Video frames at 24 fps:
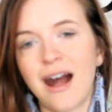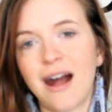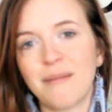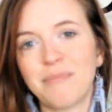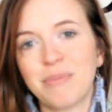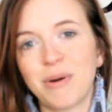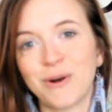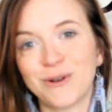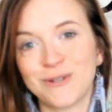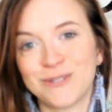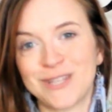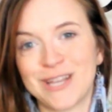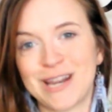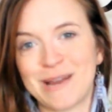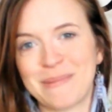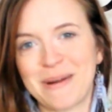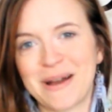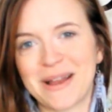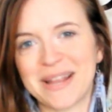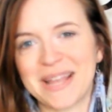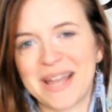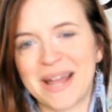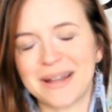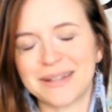posted
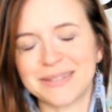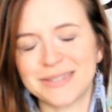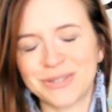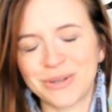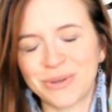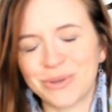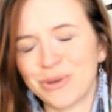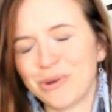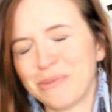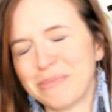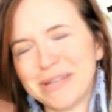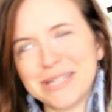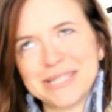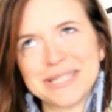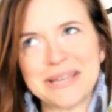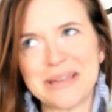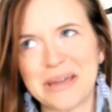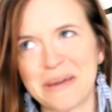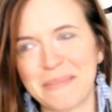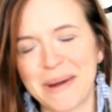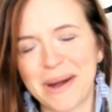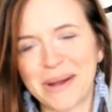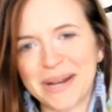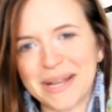about it yet, so you'll be
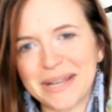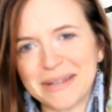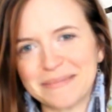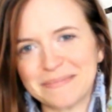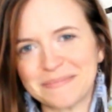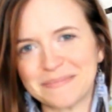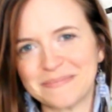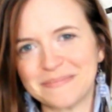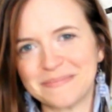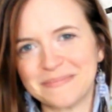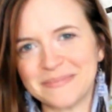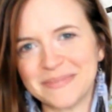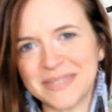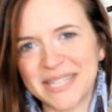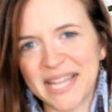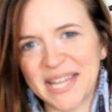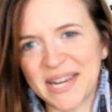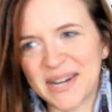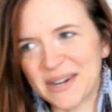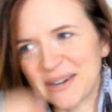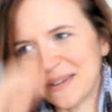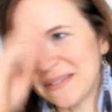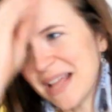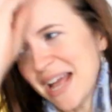seeing about it
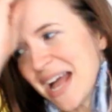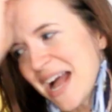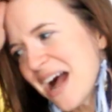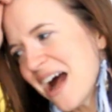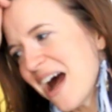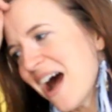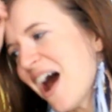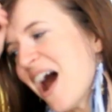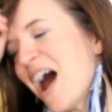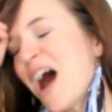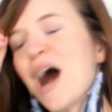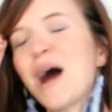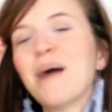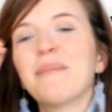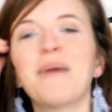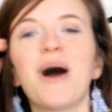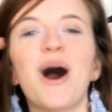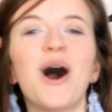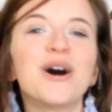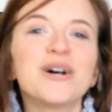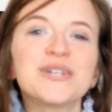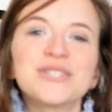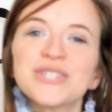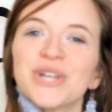later.
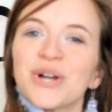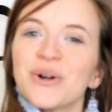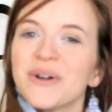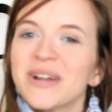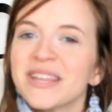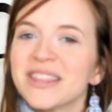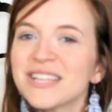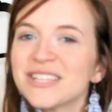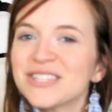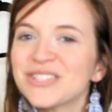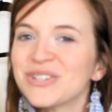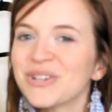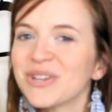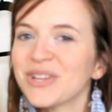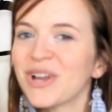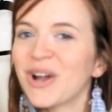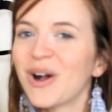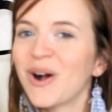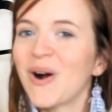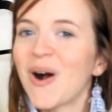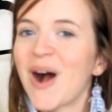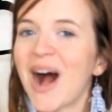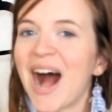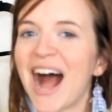Also in the studio,
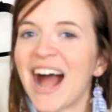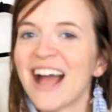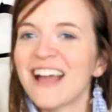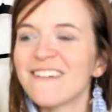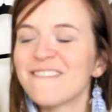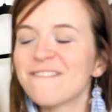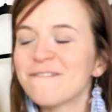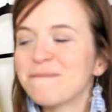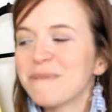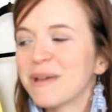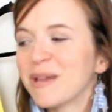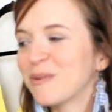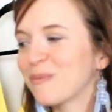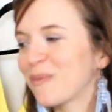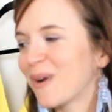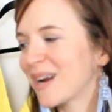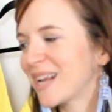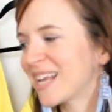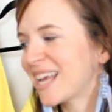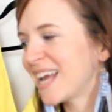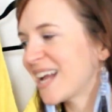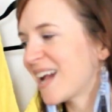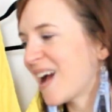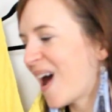I've been
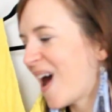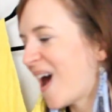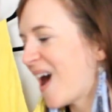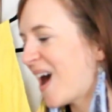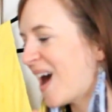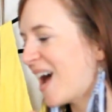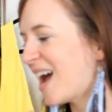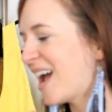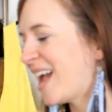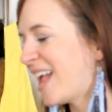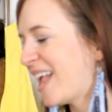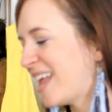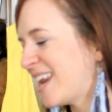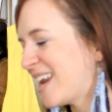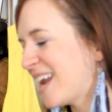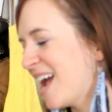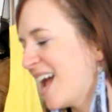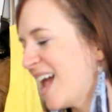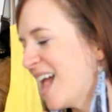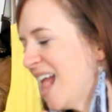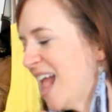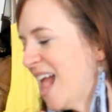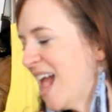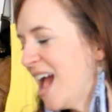working on
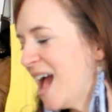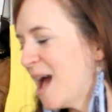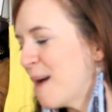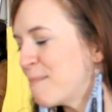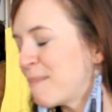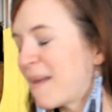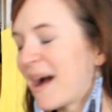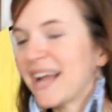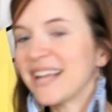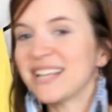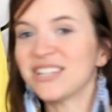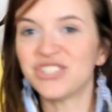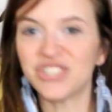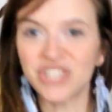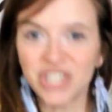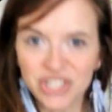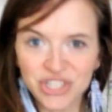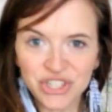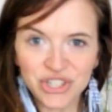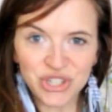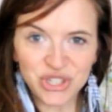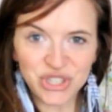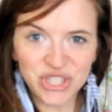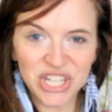my
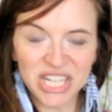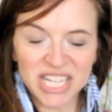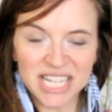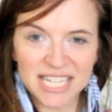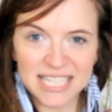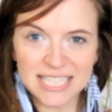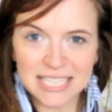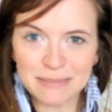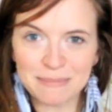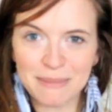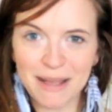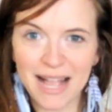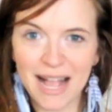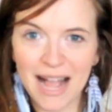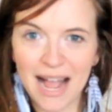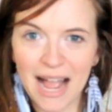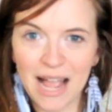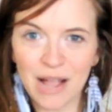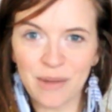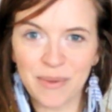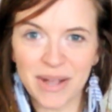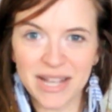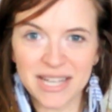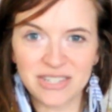ginger jeans, my
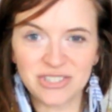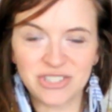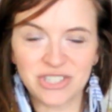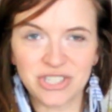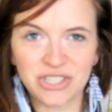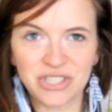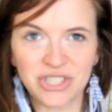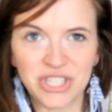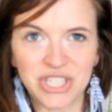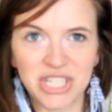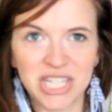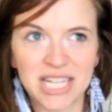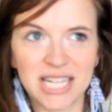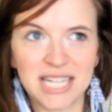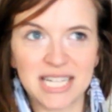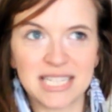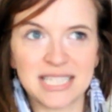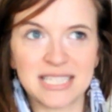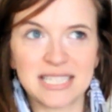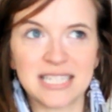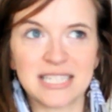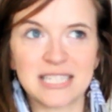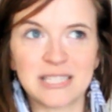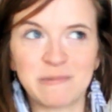high waist ginger
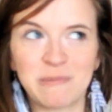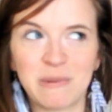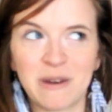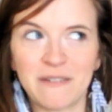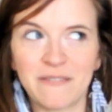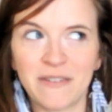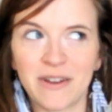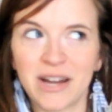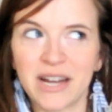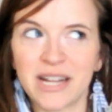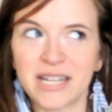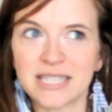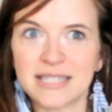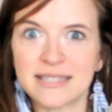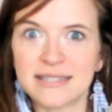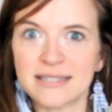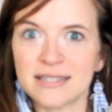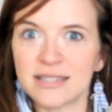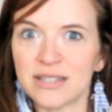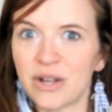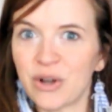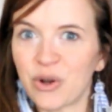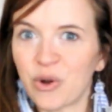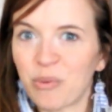jeans. It's been a very
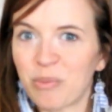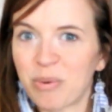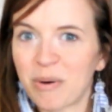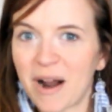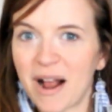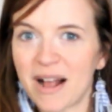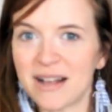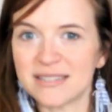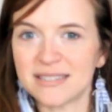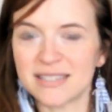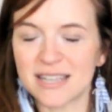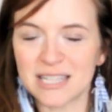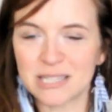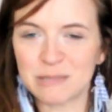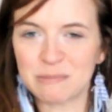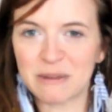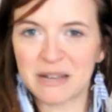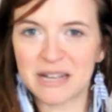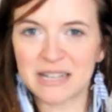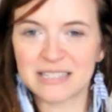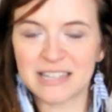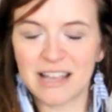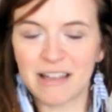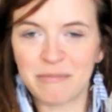slow process
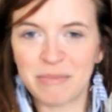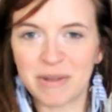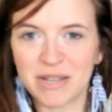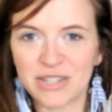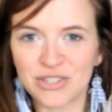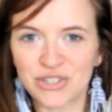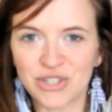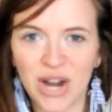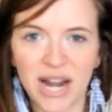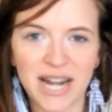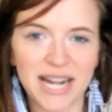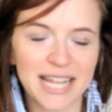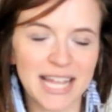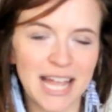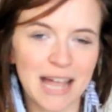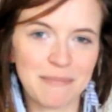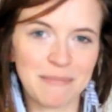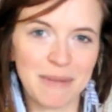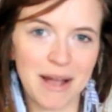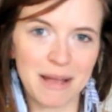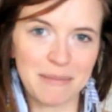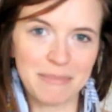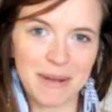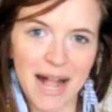because I've been trying to get
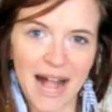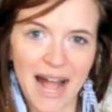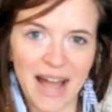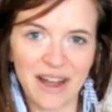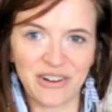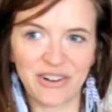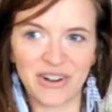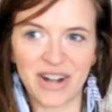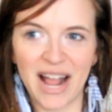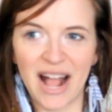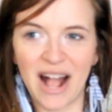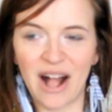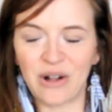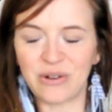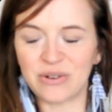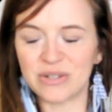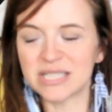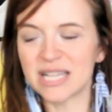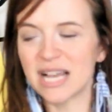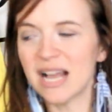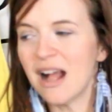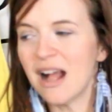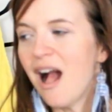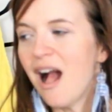my pattern
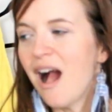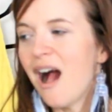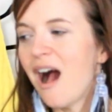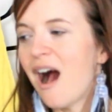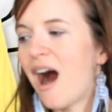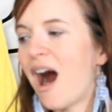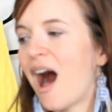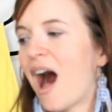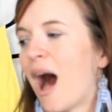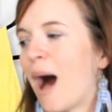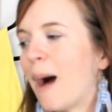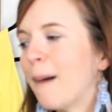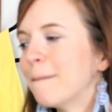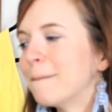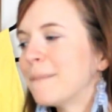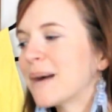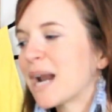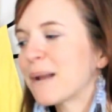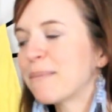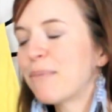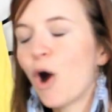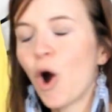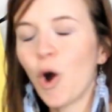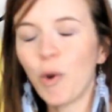out, but
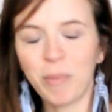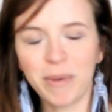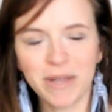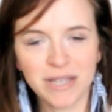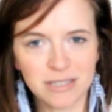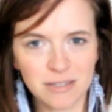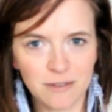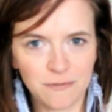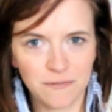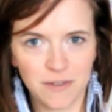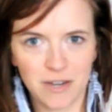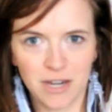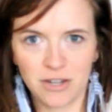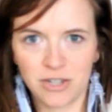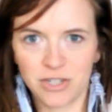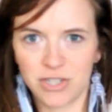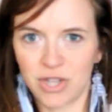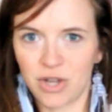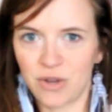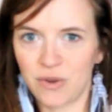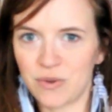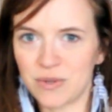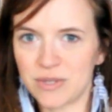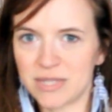I'm hoping to finish
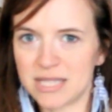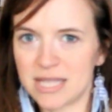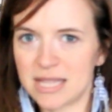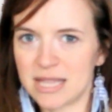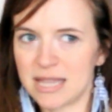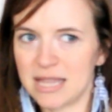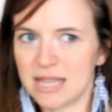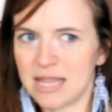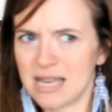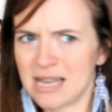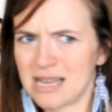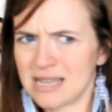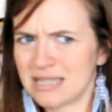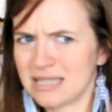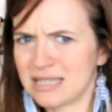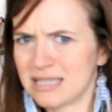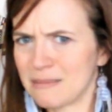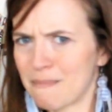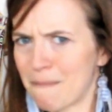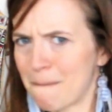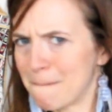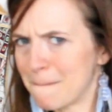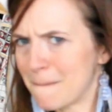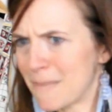those this
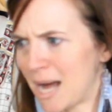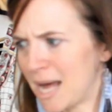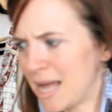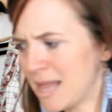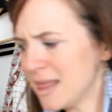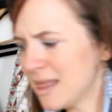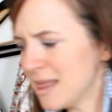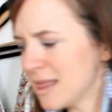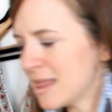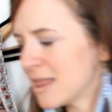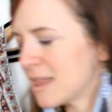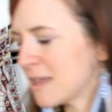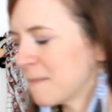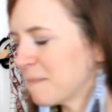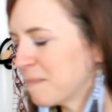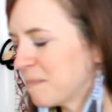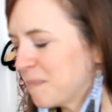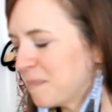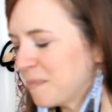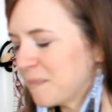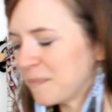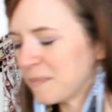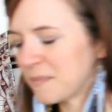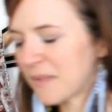
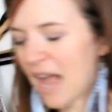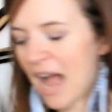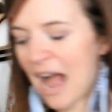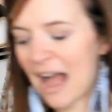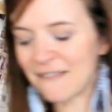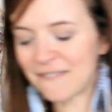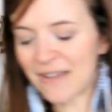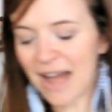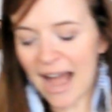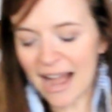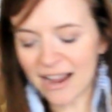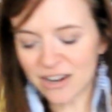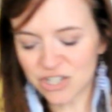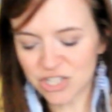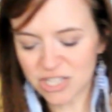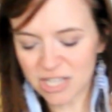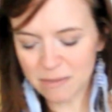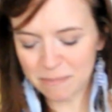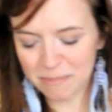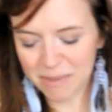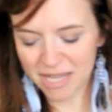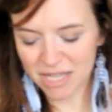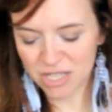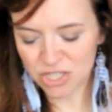month. I've actually
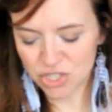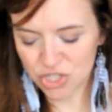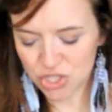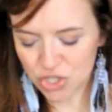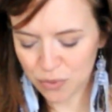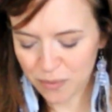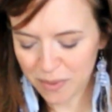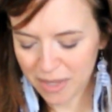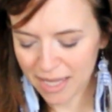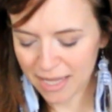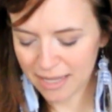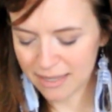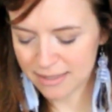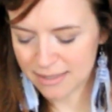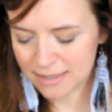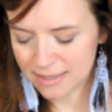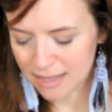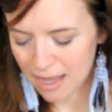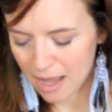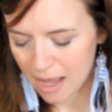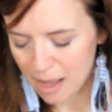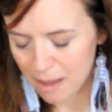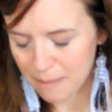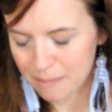been doing
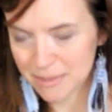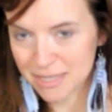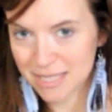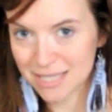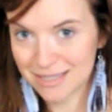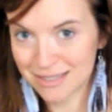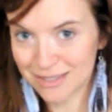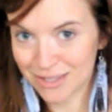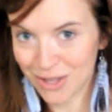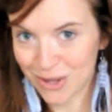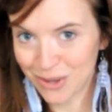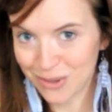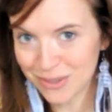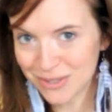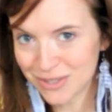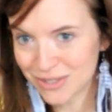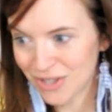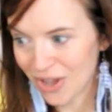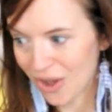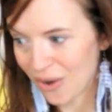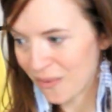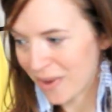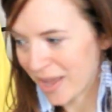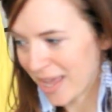some slow
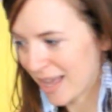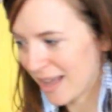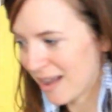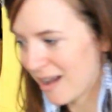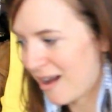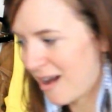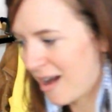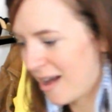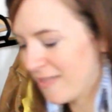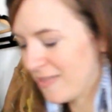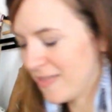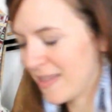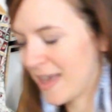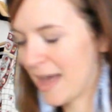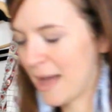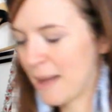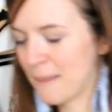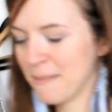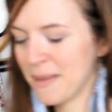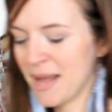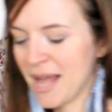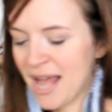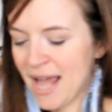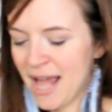sewing on
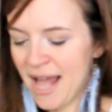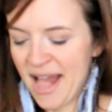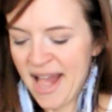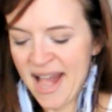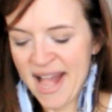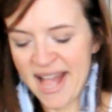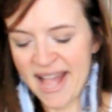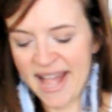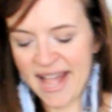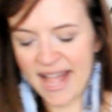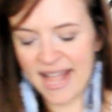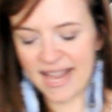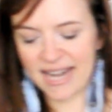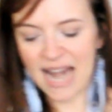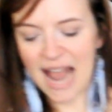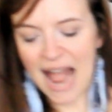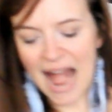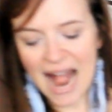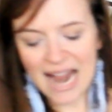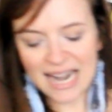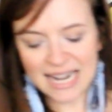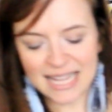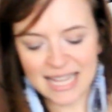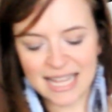them and
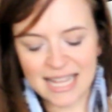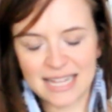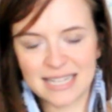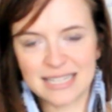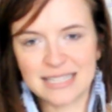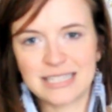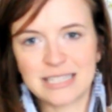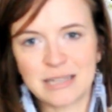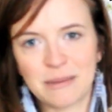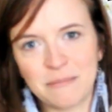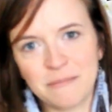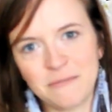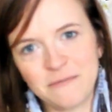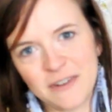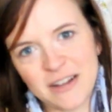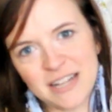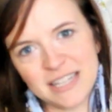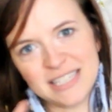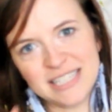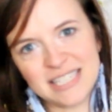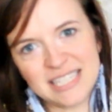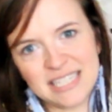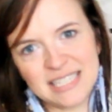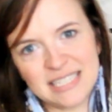adding in some
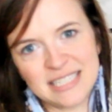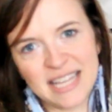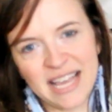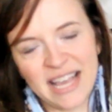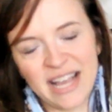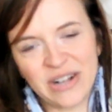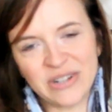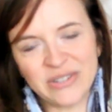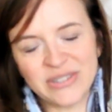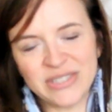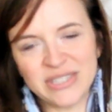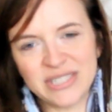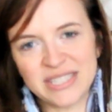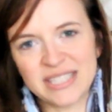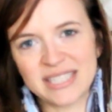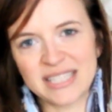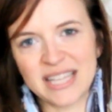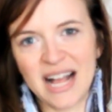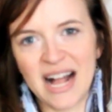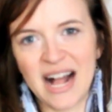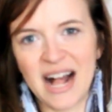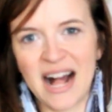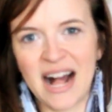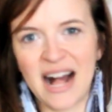fun details
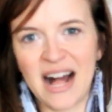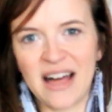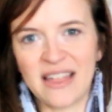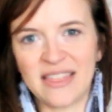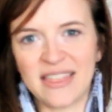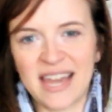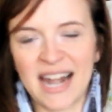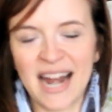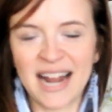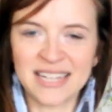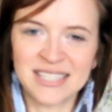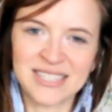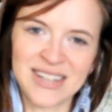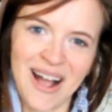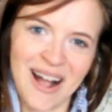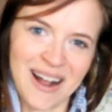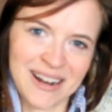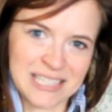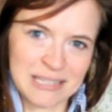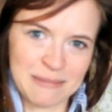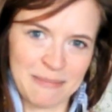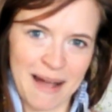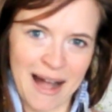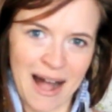that I
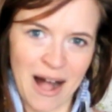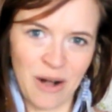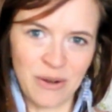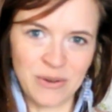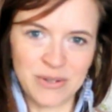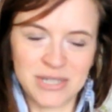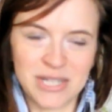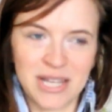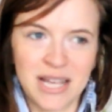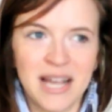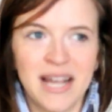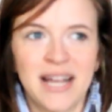talked about